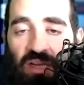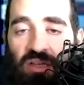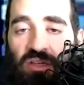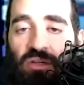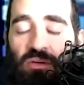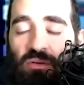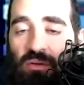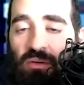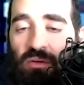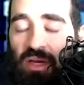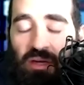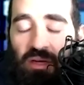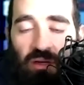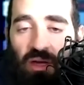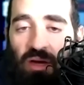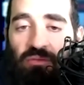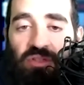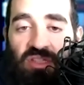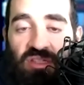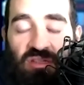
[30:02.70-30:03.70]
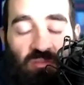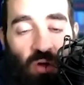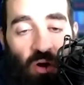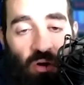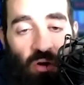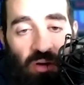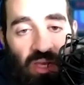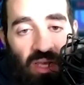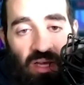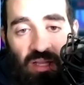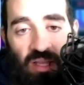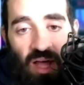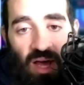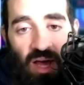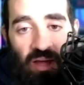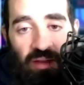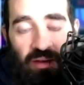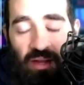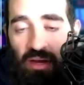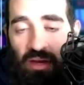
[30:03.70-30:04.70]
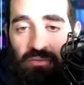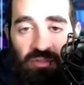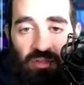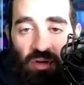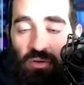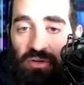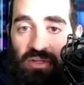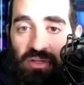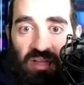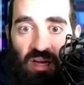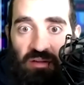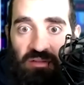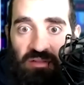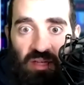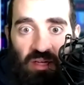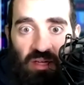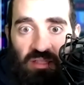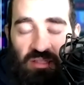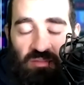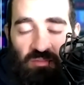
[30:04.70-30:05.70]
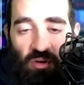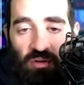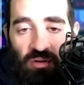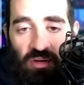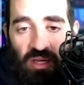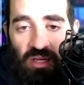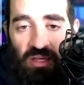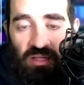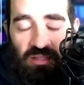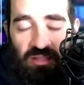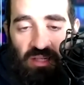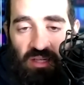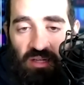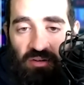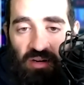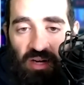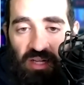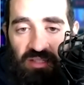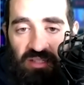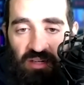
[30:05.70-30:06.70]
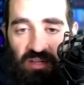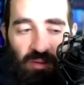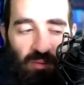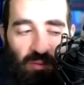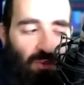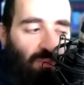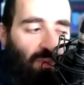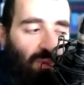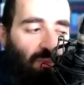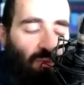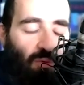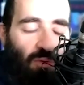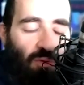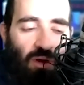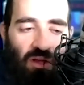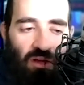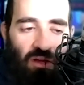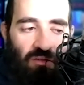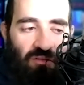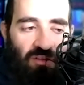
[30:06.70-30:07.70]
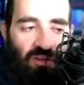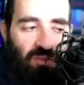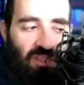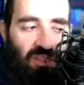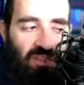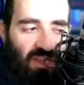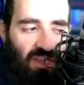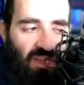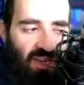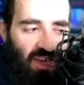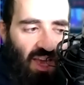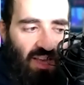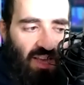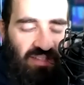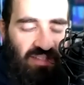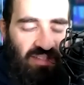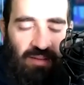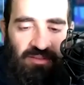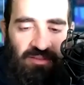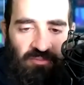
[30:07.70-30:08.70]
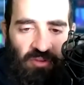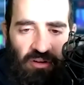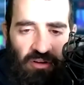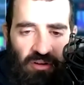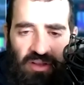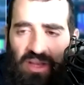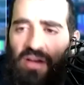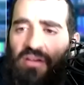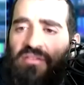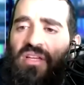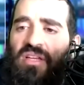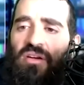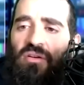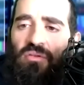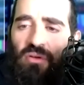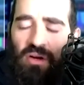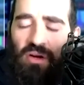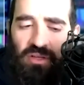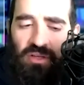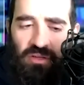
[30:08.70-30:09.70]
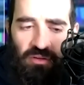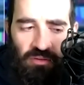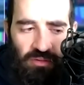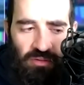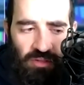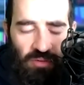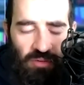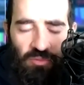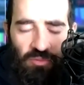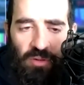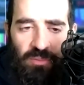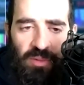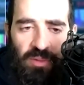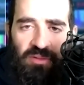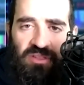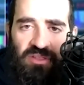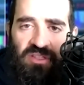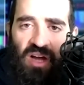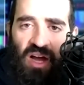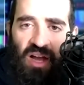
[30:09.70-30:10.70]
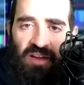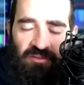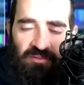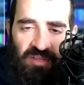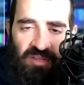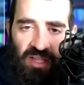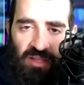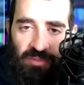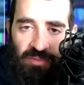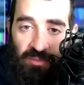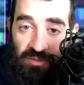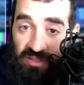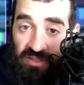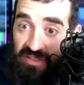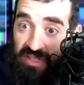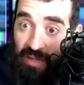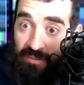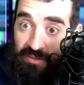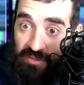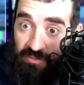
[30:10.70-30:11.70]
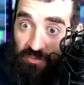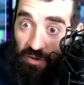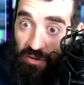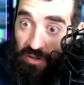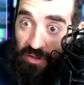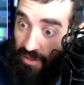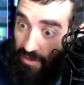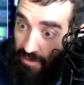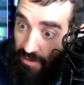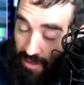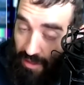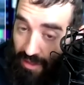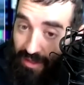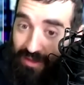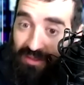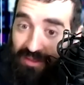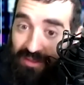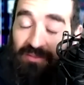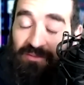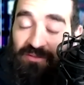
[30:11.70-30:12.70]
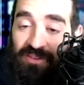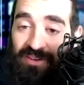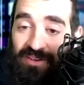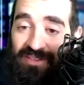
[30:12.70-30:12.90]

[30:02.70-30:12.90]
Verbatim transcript: knew, and I was smoking a lot. I was always outside smoking cigarettes. I remember people walking over to me saying, "Hey, stop smoking." I was like, "Who are you?" You know, more people die from telling people to stop smoking than from